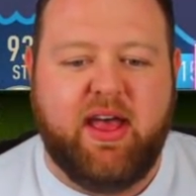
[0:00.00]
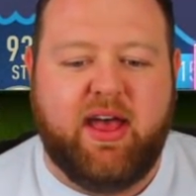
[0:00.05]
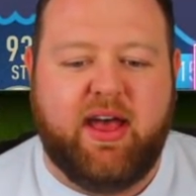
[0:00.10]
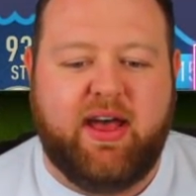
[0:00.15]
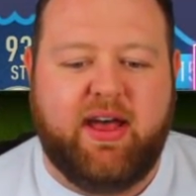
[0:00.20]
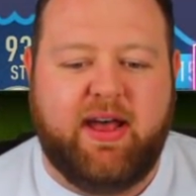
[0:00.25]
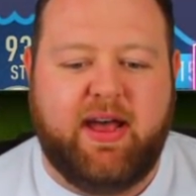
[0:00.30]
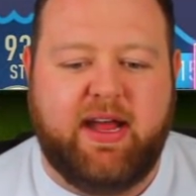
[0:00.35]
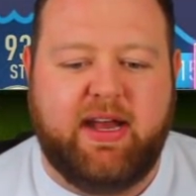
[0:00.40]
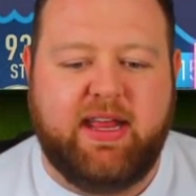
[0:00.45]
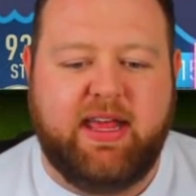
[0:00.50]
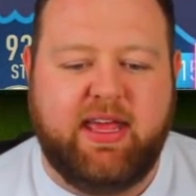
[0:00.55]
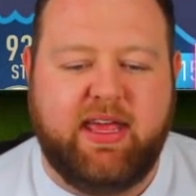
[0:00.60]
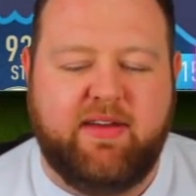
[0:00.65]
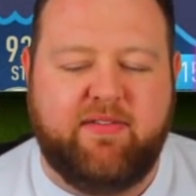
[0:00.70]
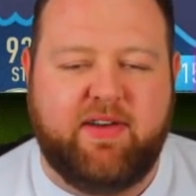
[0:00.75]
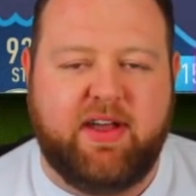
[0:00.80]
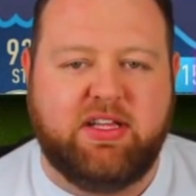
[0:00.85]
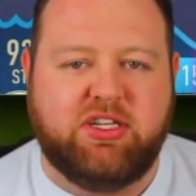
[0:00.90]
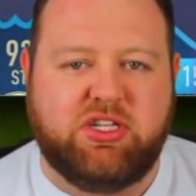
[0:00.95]
and he
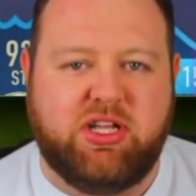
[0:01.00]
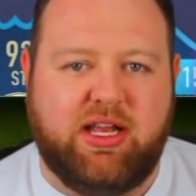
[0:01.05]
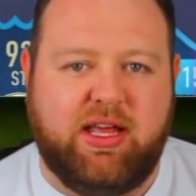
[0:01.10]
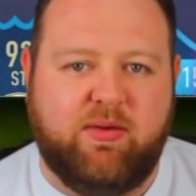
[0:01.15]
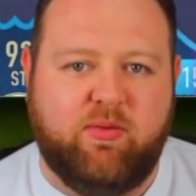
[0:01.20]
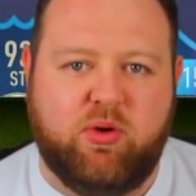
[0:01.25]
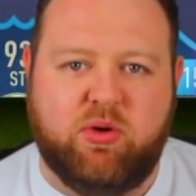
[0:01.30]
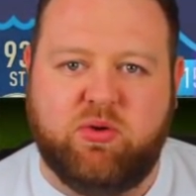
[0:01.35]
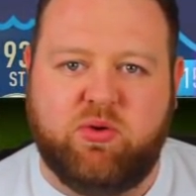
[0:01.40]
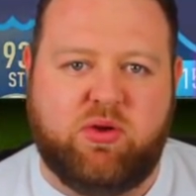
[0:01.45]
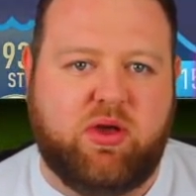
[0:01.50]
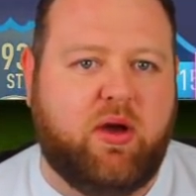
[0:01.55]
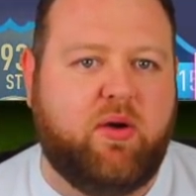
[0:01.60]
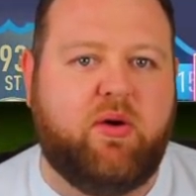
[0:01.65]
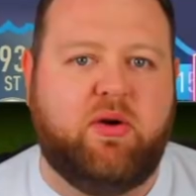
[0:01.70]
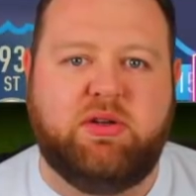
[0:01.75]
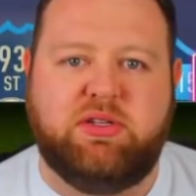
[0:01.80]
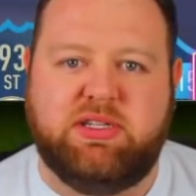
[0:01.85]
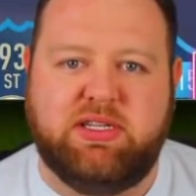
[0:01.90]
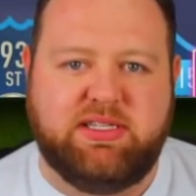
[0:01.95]
eventually will go
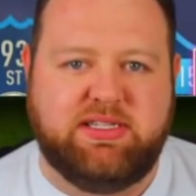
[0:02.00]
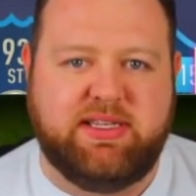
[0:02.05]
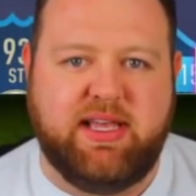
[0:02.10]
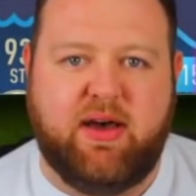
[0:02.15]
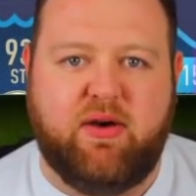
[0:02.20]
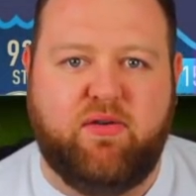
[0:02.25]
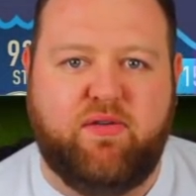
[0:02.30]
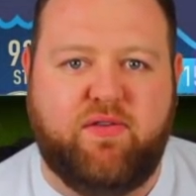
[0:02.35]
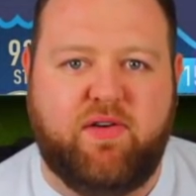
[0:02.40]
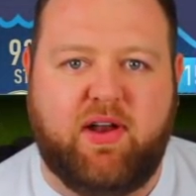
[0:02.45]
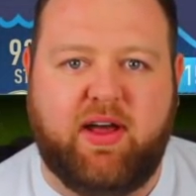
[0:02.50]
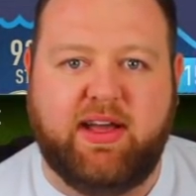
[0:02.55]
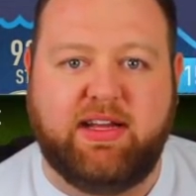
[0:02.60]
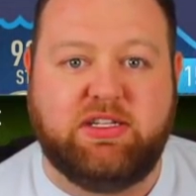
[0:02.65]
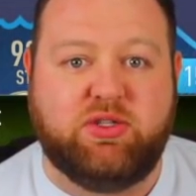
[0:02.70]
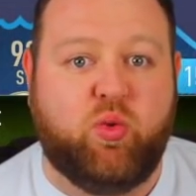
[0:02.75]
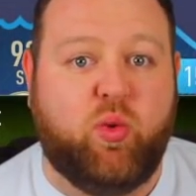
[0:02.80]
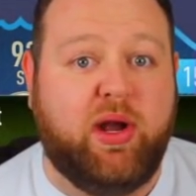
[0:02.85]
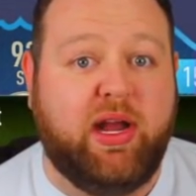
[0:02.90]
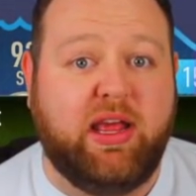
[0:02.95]
on to sell for like
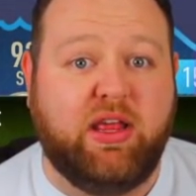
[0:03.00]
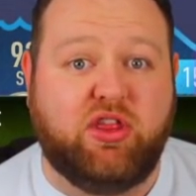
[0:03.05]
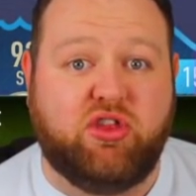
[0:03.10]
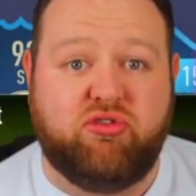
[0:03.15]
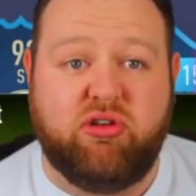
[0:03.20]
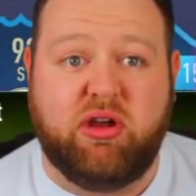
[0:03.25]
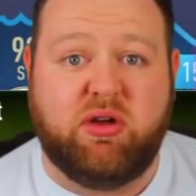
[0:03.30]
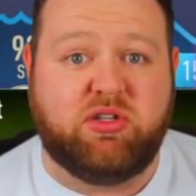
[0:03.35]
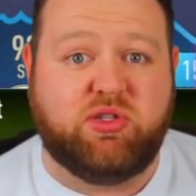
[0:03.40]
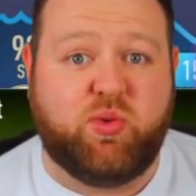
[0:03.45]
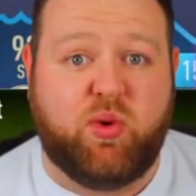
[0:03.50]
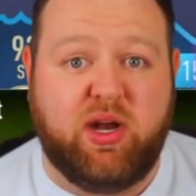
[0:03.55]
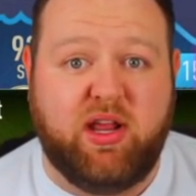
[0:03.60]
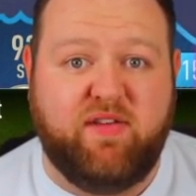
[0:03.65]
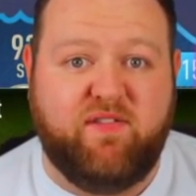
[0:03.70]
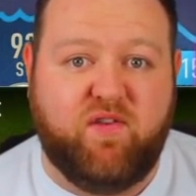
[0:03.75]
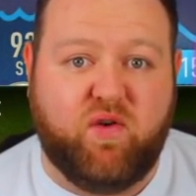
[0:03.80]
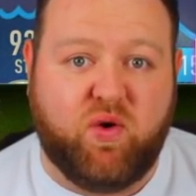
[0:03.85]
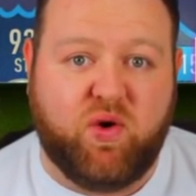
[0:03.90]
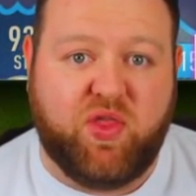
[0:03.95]
twenty-three or
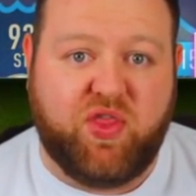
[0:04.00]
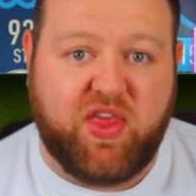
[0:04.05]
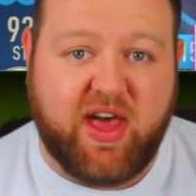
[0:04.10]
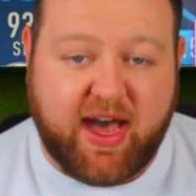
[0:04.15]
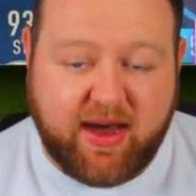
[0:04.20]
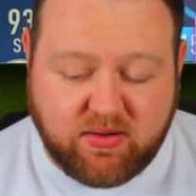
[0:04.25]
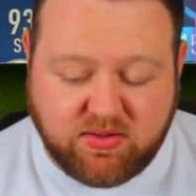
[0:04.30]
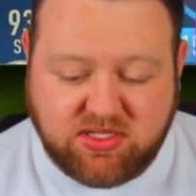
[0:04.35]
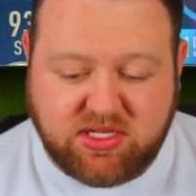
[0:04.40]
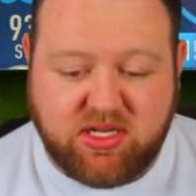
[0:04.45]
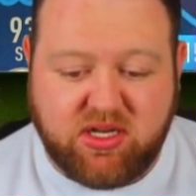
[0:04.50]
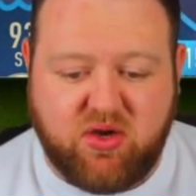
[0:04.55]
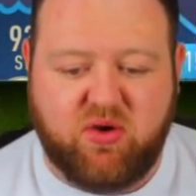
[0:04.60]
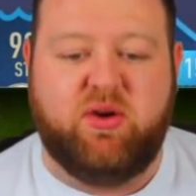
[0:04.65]
twenty-four thousand